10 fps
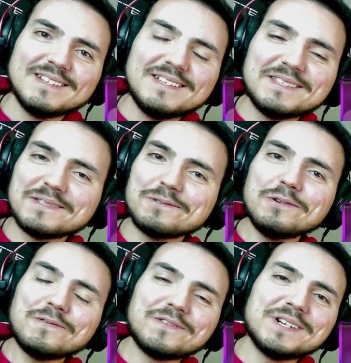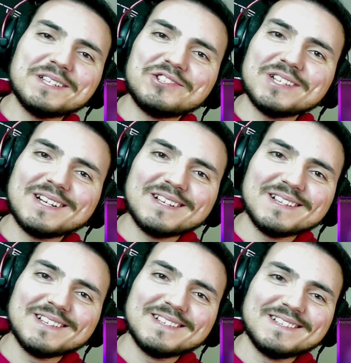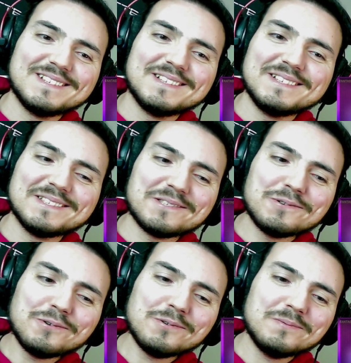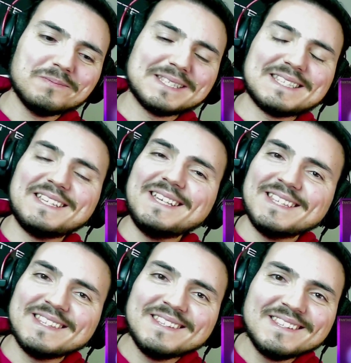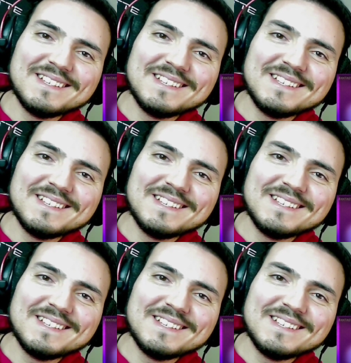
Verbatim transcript: It's so fragile, so thin.